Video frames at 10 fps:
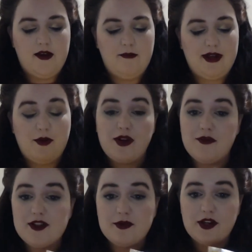But I will
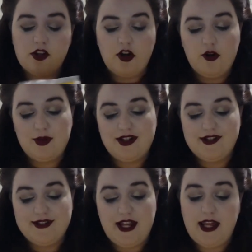give this one a go
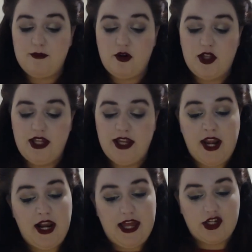because I like broccoli
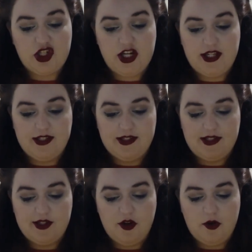and I like cheese.
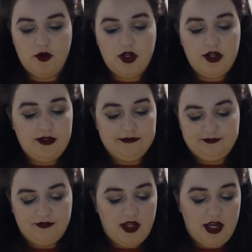So
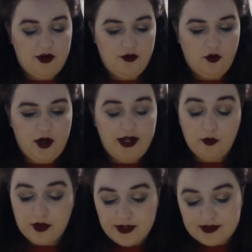I don't know why I
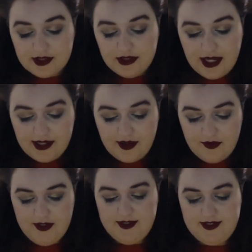wouldn't like
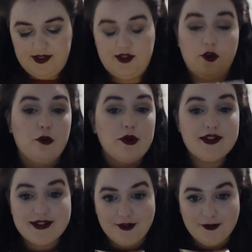this soup.
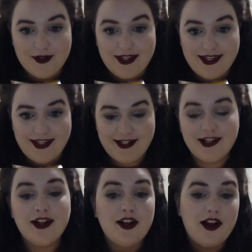So
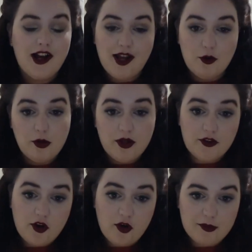again, I will put in
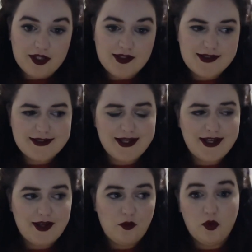the comments
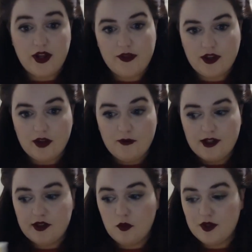what I think of
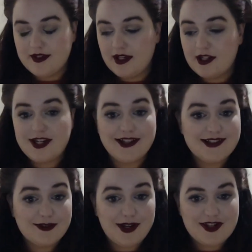it once I get a
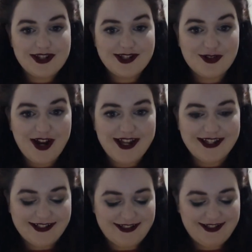chance to actually try
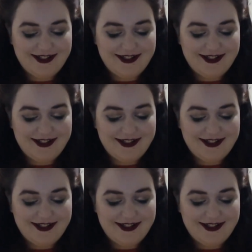it.